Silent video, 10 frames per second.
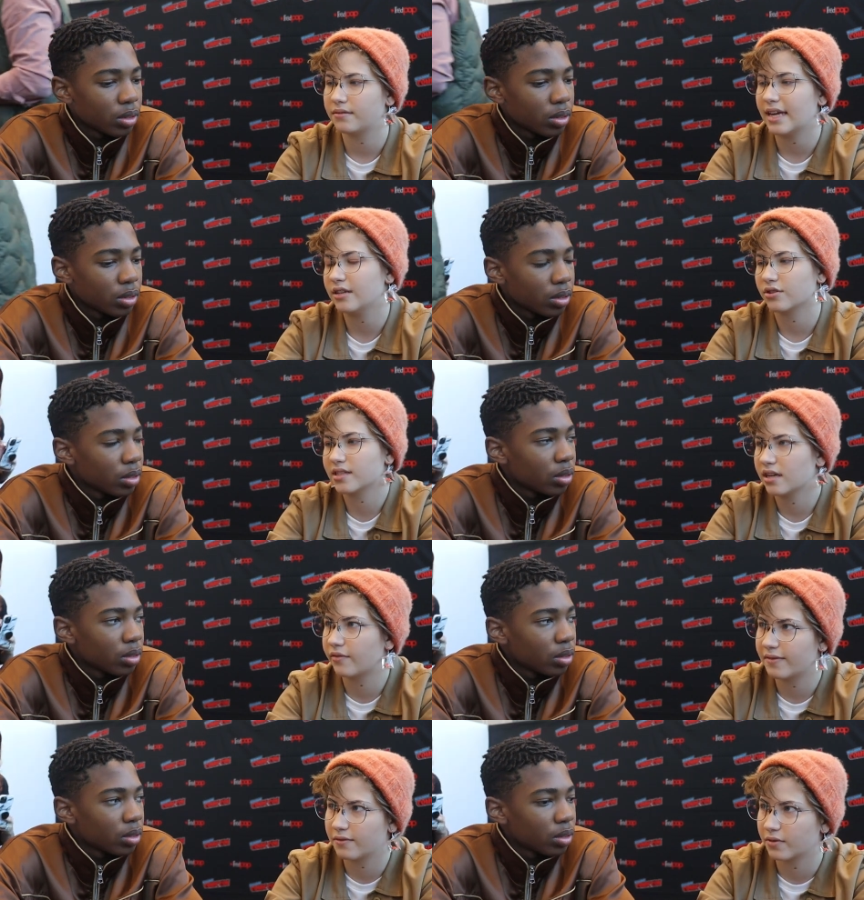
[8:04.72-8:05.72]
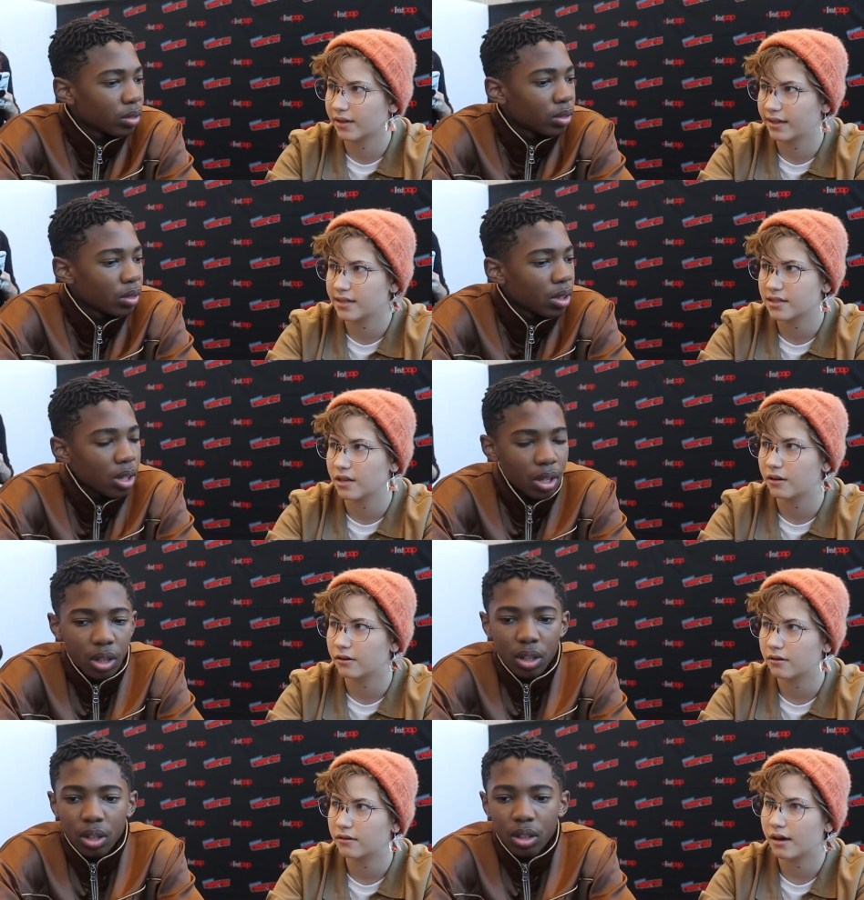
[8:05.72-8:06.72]
Speaker 1: dangerous stuff even really
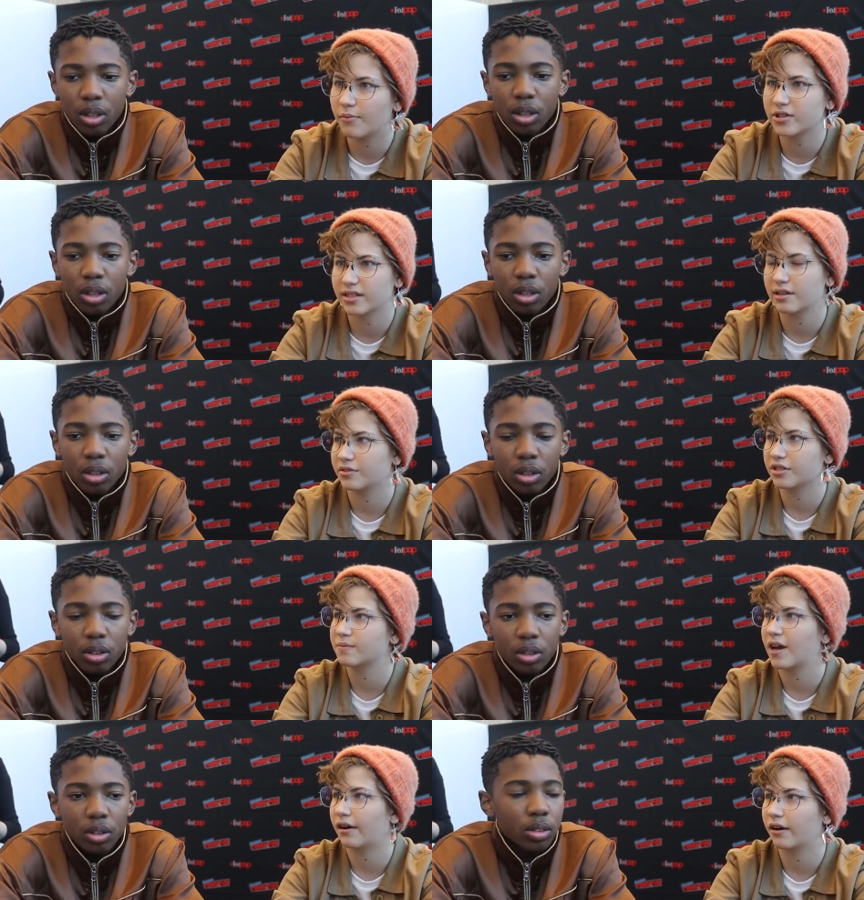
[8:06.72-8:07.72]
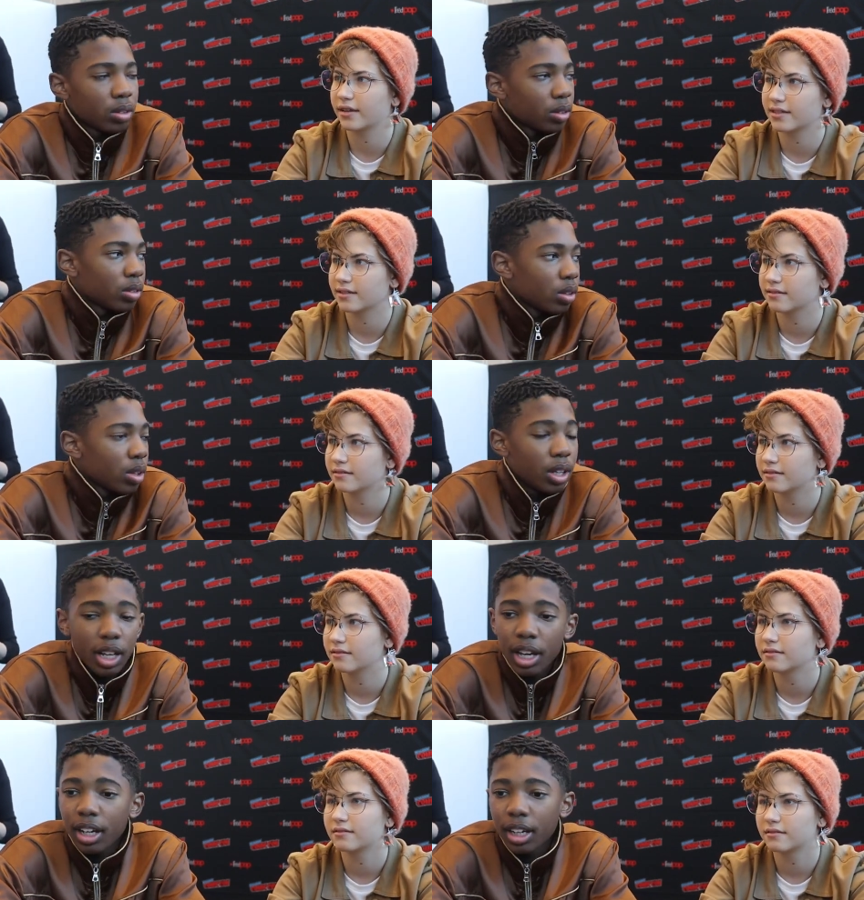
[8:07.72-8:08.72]
so I mostly it was just me on a harness
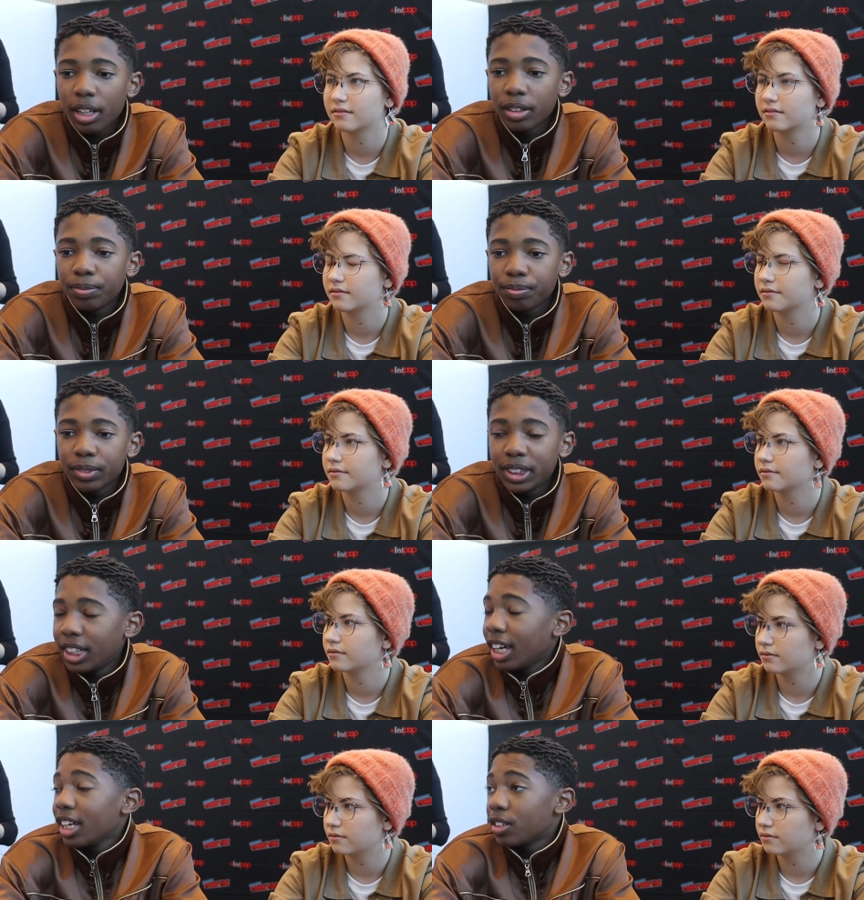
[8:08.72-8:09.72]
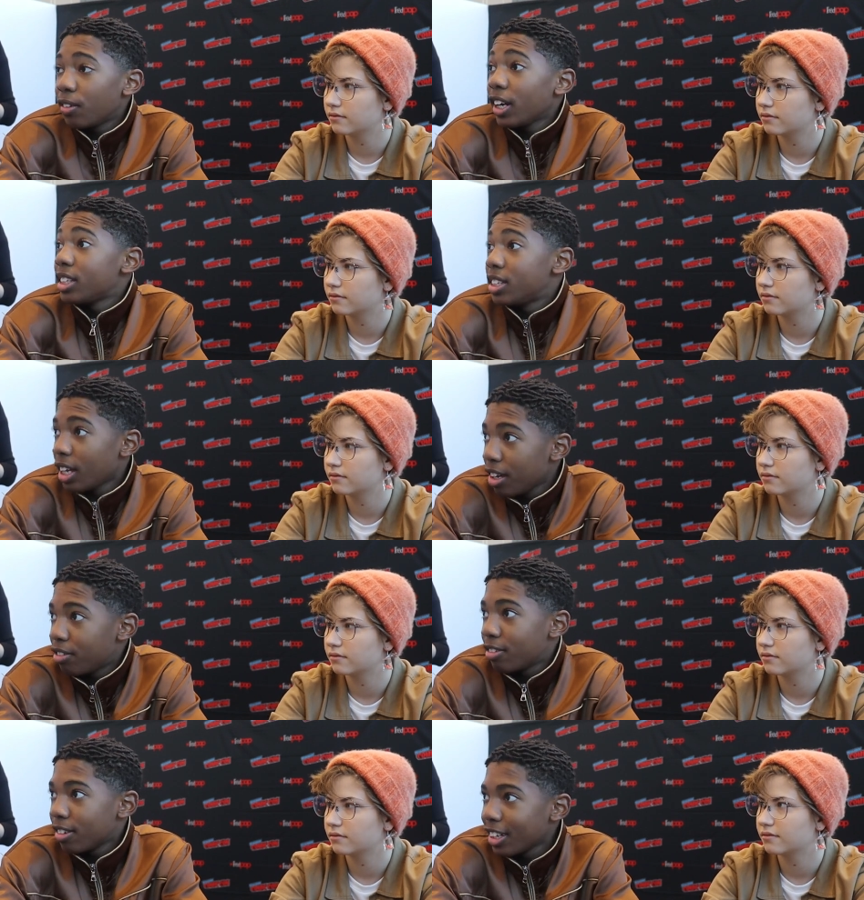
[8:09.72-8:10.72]
yeah
Speaker 2: uh, Sticky is a very
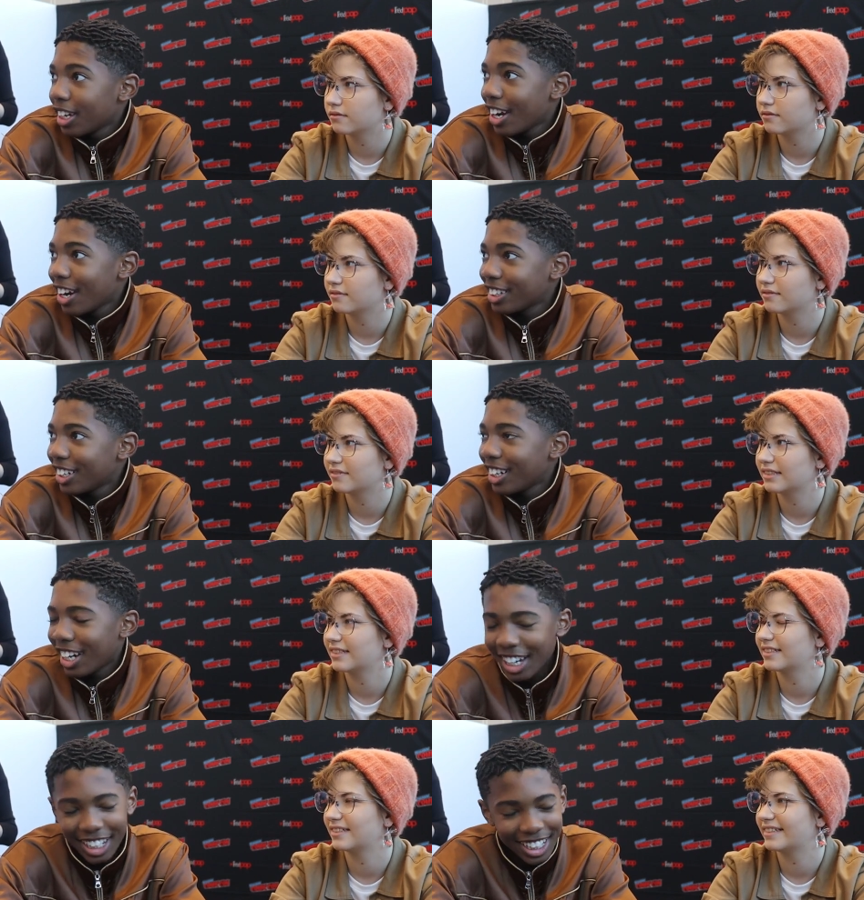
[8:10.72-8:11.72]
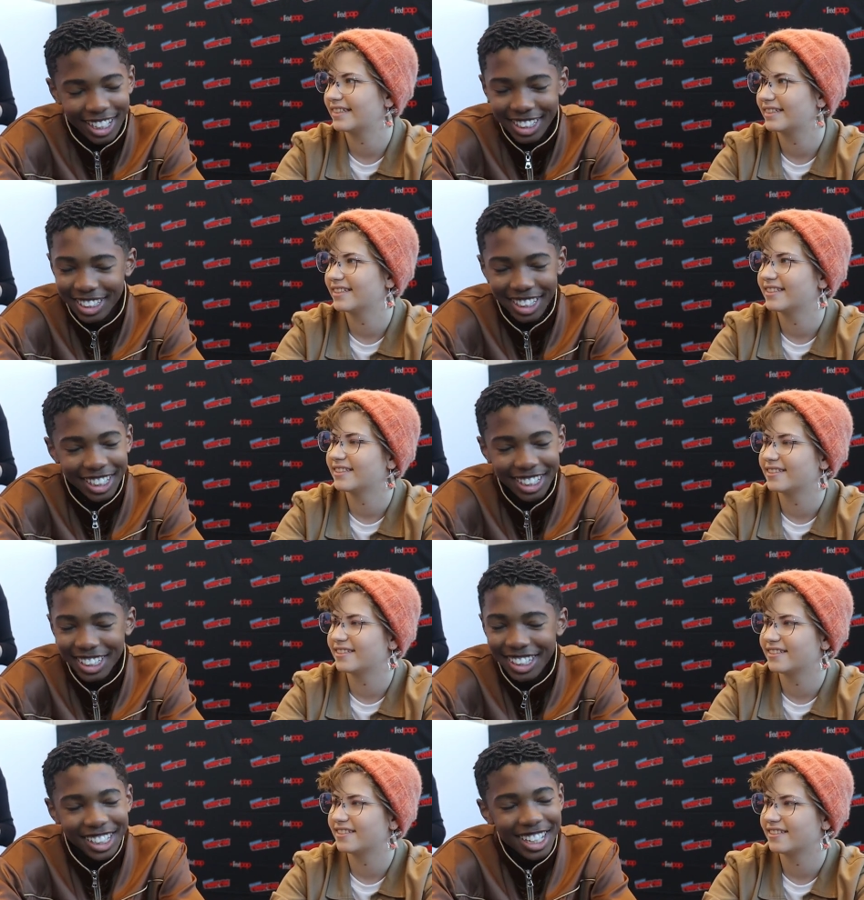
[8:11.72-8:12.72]
safe character uh, he does uh,
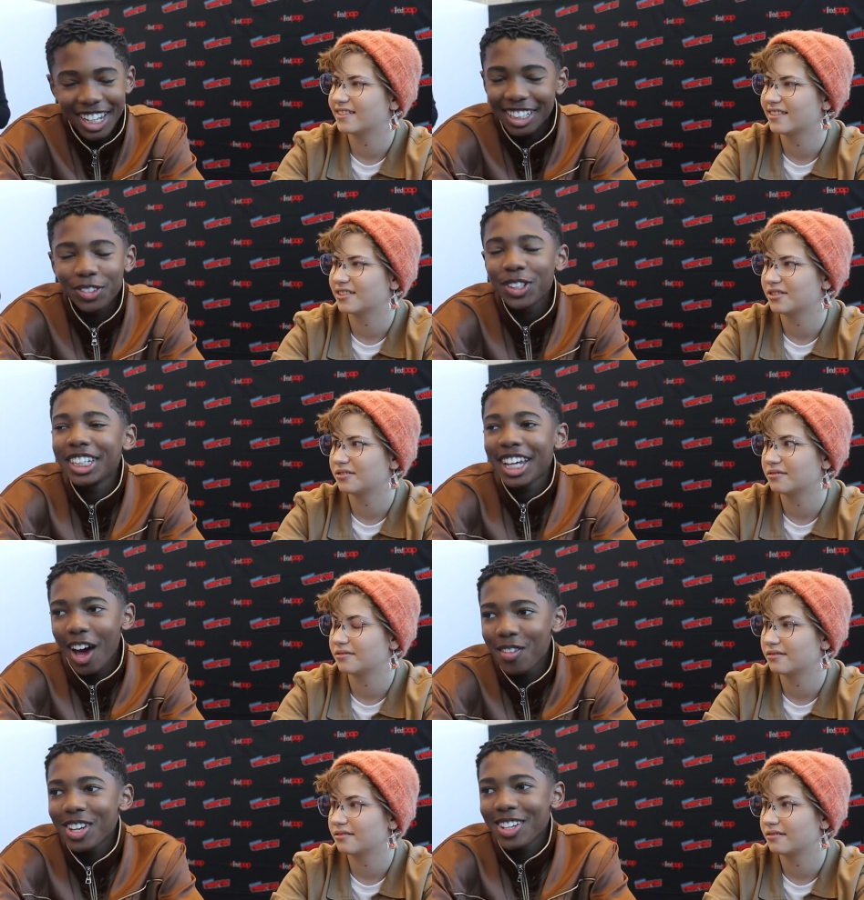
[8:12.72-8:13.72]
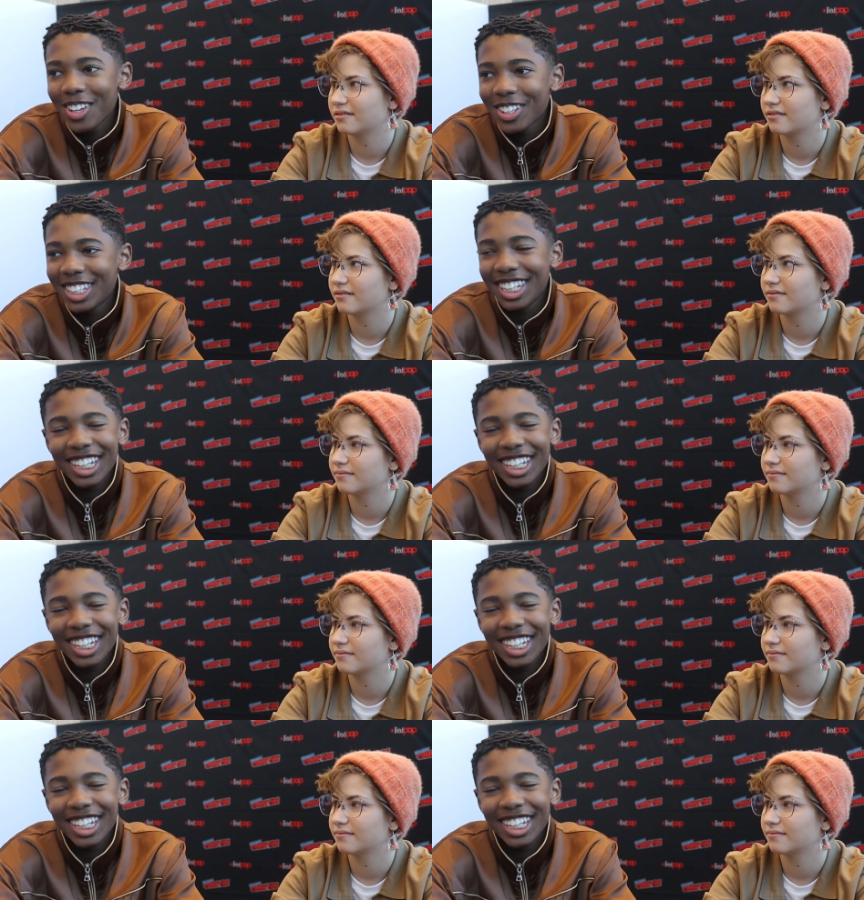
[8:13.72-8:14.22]
he doesn't really dive into those